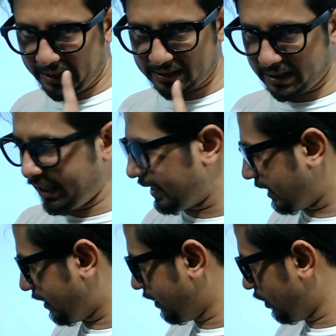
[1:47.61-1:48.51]
is
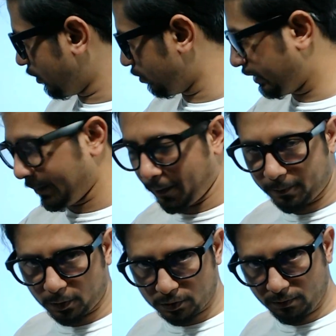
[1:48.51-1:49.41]
related to the
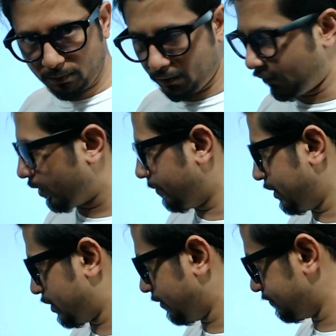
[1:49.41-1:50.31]
apoptosome
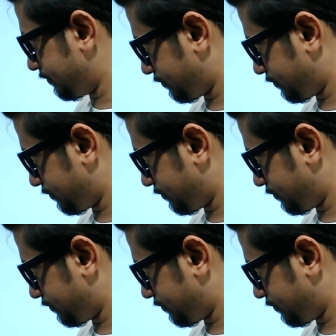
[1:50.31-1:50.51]
formation.